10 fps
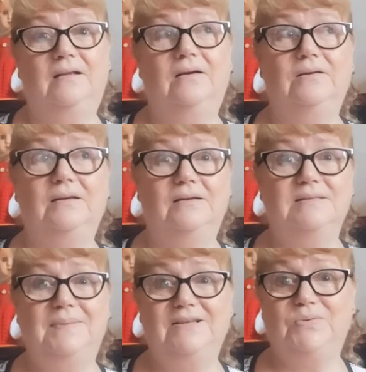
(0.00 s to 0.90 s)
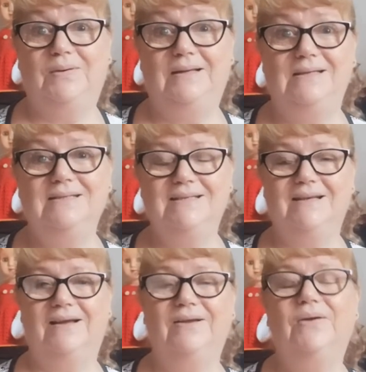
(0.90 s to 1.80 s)
God knows, about 20 years
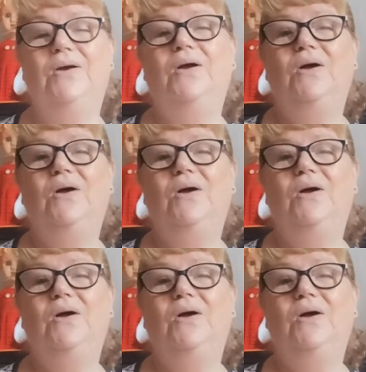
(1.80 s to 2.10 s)
ago,